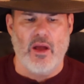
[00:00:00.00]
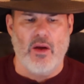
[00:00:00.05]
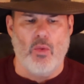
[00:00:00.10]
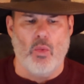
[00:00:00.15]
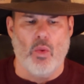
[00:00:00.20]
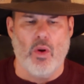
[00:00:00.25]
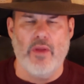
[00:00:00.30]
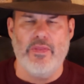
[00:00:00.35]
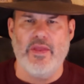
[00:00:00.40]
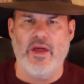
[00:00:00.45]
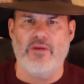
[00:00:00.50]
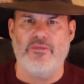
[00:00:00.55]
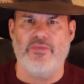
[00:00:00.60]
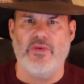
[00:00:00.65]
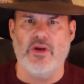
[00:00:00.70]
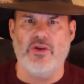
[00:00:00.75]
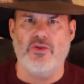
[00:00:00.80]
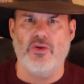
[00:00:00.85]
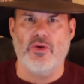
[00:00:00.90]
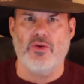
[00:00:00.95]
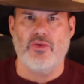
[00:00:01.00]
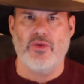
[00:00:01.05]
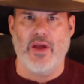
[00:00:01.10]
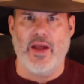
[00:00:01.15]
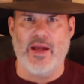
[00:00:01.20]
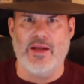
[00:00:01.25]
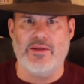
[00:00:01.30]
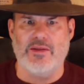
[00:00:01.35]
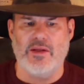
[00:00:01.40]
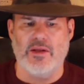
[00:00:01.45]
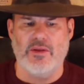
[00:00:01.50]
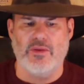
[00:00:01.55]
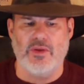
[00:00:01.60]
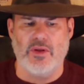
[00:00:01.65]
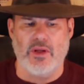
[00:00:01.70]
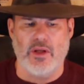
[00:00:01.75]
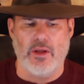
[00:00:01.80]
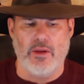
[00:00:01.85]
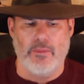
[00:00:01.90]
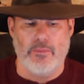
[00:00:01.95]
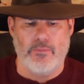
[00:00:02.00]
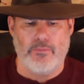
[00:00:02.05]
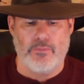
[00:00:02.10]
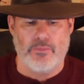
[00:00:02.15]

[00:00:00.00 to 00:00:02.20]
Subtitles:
one that features AT&T.